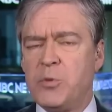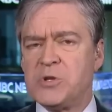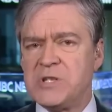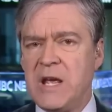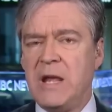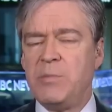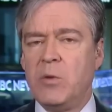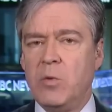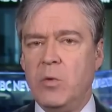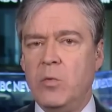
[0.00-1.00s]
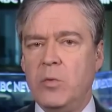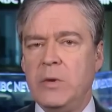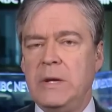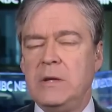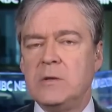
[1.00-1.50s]
uh, per se, but
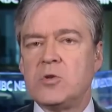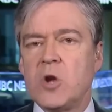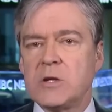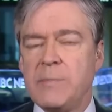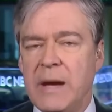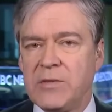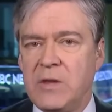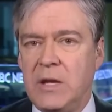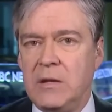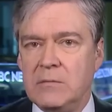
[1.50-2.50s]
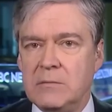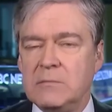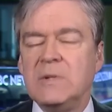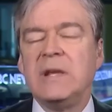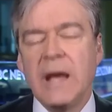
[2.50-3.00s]
we talk Enhanced about the
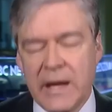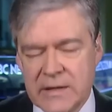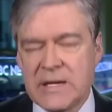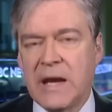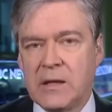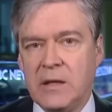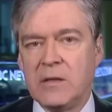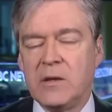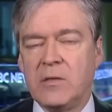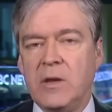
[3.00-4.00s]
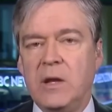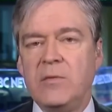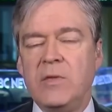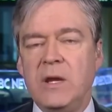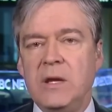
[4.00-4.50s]
interrogation. Yeah, exactly. The
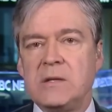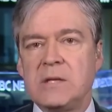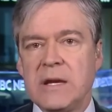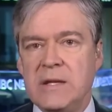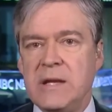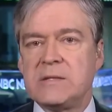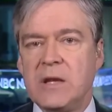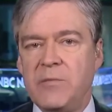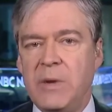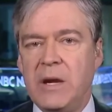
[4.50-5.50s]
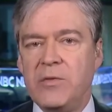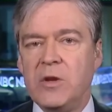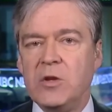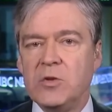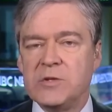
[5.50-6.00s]
the the techniques that have been in
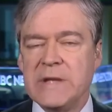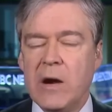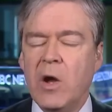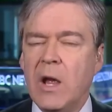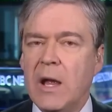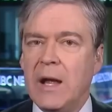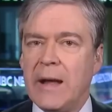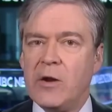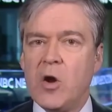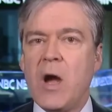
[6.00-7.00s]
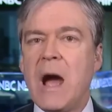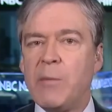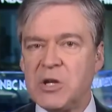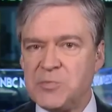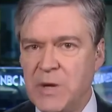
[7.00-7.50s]
the news. Now, I don't know
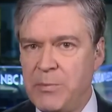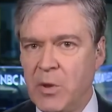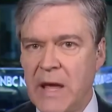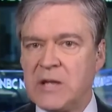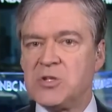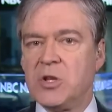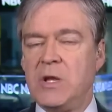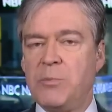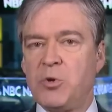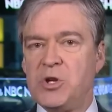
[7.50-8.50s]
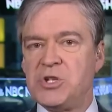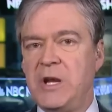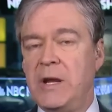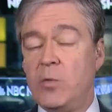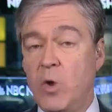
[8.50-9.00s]
how much people actually
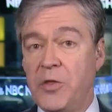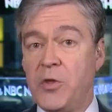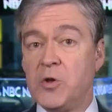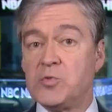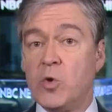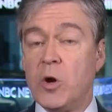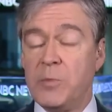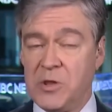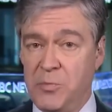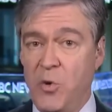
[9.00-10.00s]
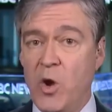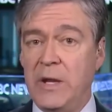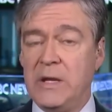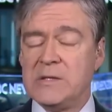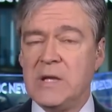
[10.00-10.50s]
appreciated what those were, but the
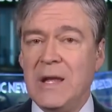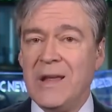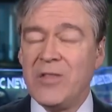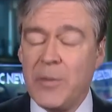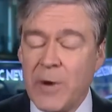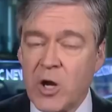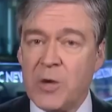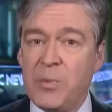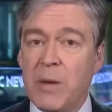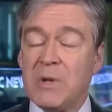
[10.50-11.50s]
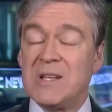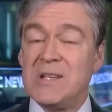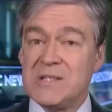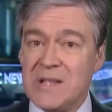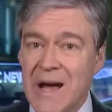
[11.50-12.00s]
point is, the American public
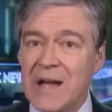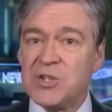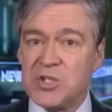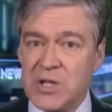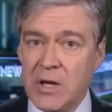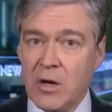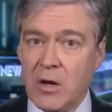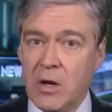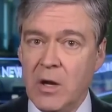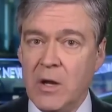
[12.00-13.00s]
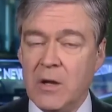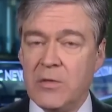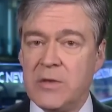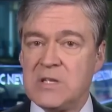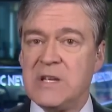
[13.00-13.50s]
does not share
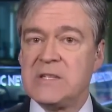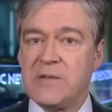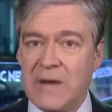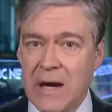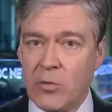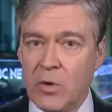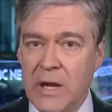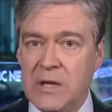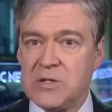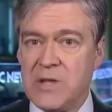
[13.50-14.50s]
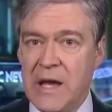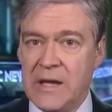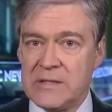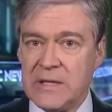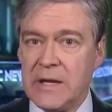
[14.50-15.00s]
the sense of outrage
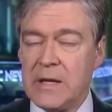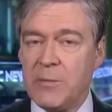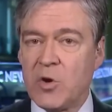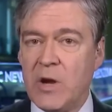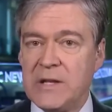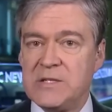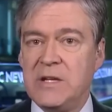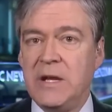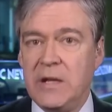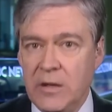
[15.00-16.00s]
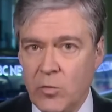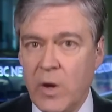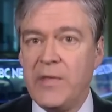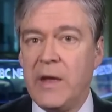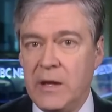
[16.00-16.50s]
that the, Senate the Democrats did the, the
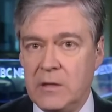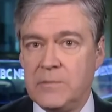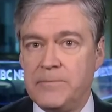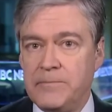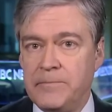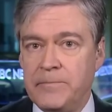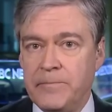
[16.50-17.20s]
when they media.